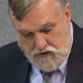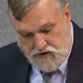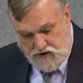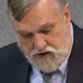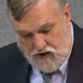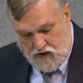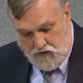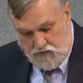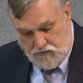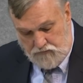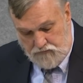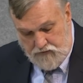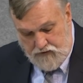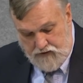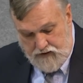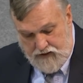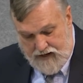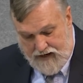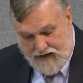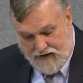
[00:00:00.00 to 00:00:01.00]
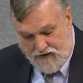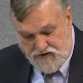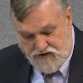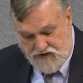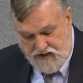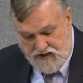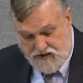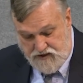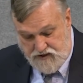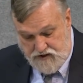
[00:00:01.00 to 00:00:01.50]
So, how
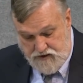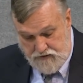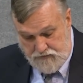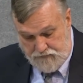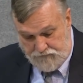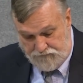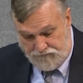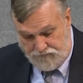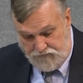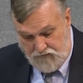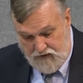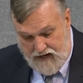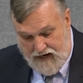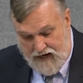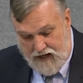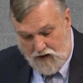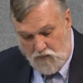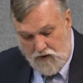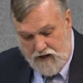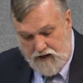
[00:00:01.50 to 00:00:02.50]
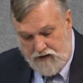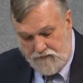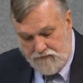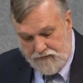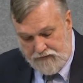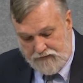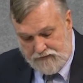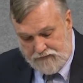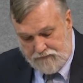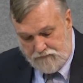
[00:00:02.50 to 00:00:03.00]
does this, how do we
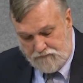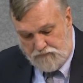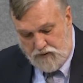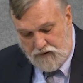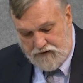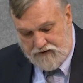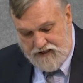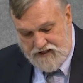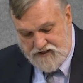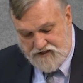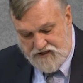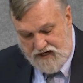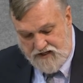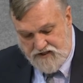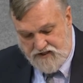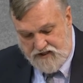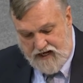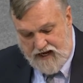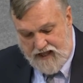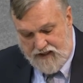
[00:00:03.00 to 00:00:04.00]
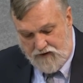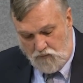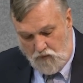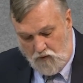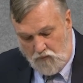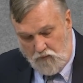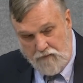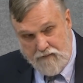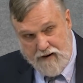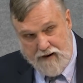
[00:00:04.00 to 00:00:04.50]
put these things together?
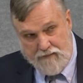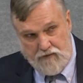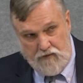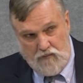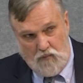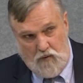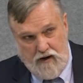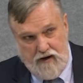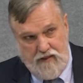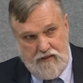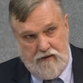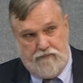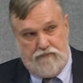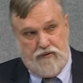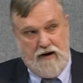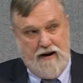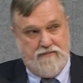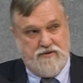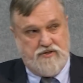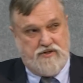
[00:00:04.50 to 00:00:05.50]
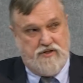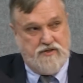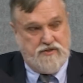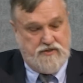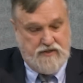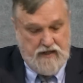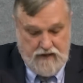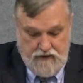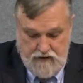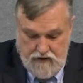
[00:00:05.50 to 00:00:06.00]
Well, remember one of the
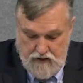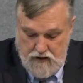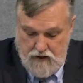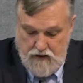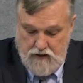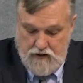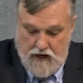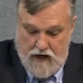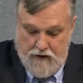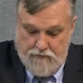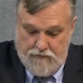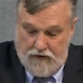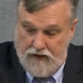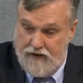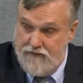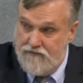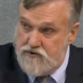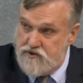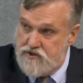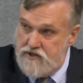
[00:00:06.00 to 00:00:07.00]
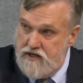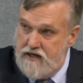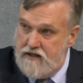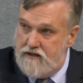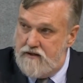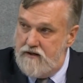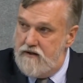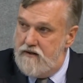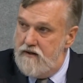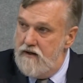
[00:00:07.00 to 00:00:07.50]
premises that non believers
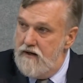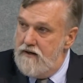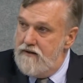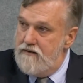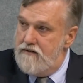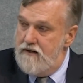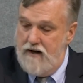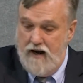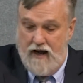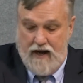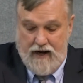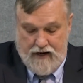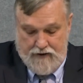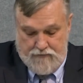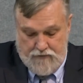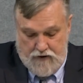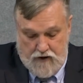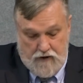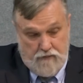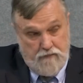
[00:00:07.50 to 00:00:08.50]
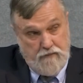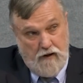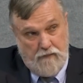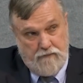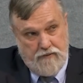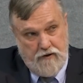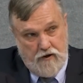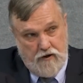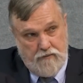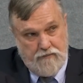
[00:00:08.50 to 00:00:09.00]
need to deny. I'm going to
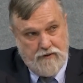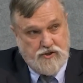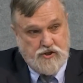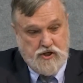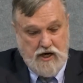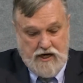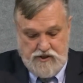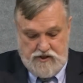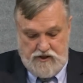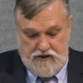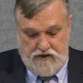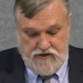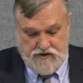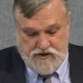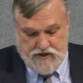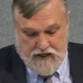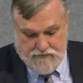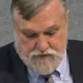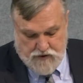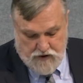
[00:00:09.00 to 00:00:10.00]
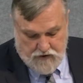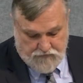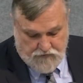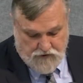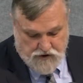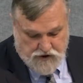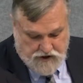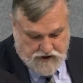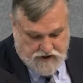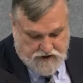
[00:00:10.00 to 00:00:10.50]
appear to be changing the subject
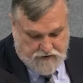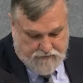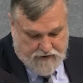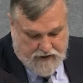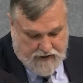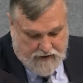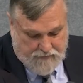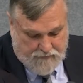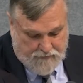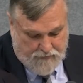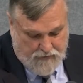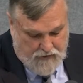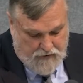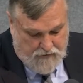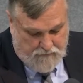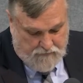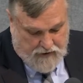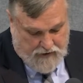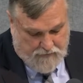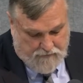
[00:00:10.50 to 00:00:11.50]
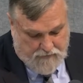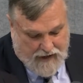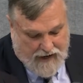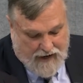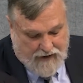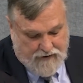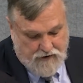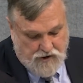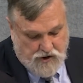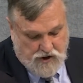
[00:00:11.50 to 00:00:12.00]
for just a minute, but I'm
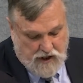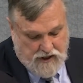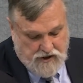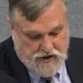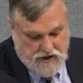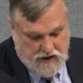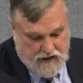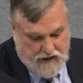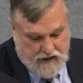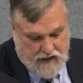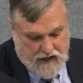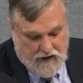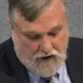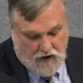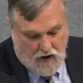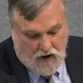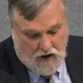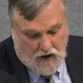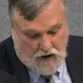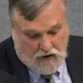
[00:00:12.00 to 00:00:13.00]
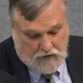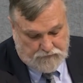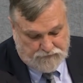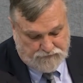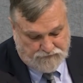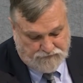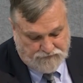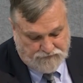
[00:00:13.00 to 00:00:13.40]
not changing it at all